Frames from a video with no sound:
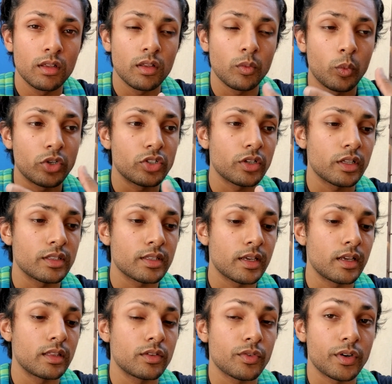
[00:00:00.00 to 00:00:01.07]
what you can
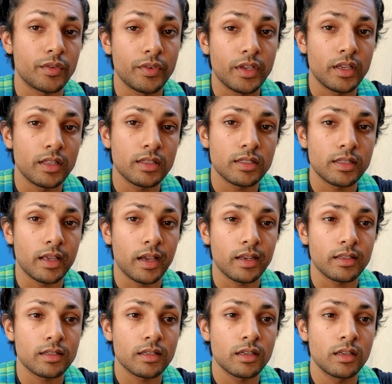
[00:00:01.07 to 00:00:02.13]
say, it's for vegans that
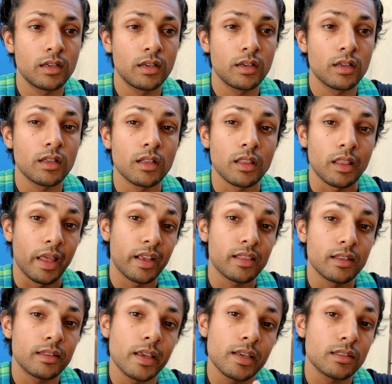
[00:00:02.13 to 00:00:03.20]
like
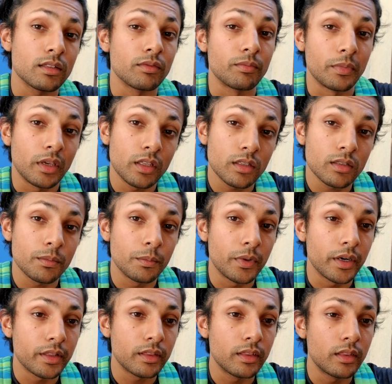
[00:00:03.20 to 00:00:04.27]
the taste of meat,
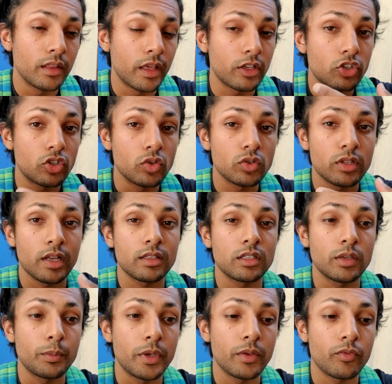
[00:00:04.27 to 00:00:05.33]
but they choose not to
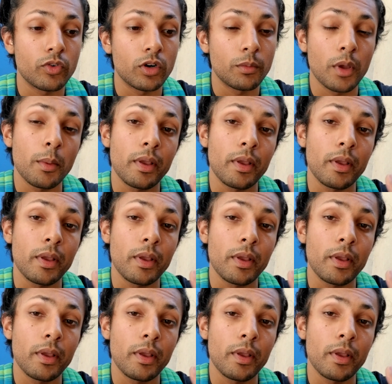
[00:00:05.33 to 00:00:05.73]
eat meat for maybe